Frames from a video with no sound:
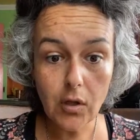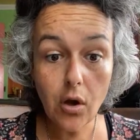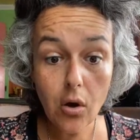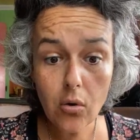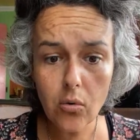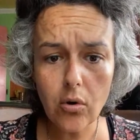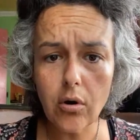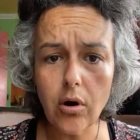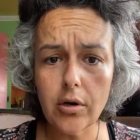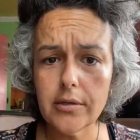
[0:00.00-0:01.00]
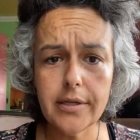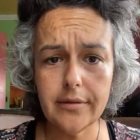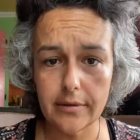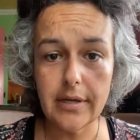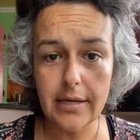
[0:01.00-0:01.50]
Oh,
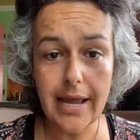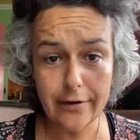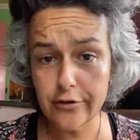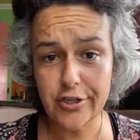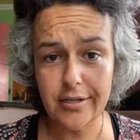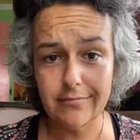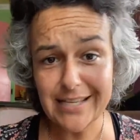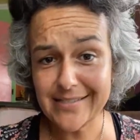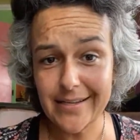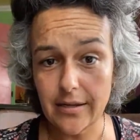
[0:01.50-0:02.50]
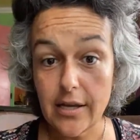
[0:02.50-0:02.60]
Arlen, energy. That's it.